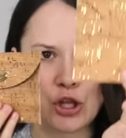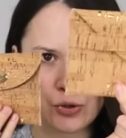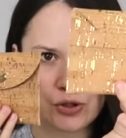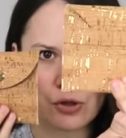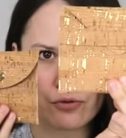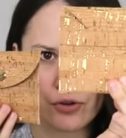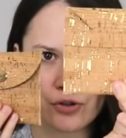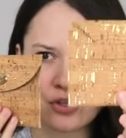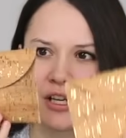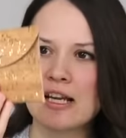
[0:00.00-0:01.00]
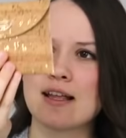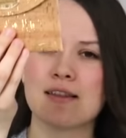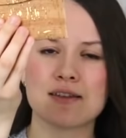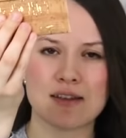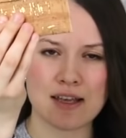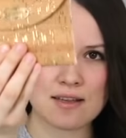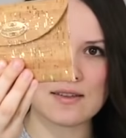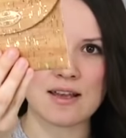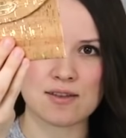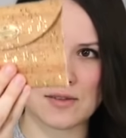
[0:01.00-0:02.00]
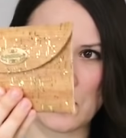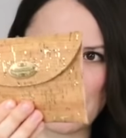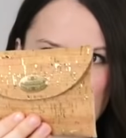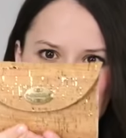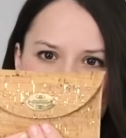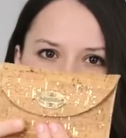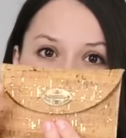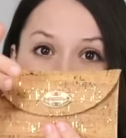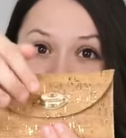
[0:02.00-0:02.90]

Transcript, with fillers: no-sew version. This is a sewing version. It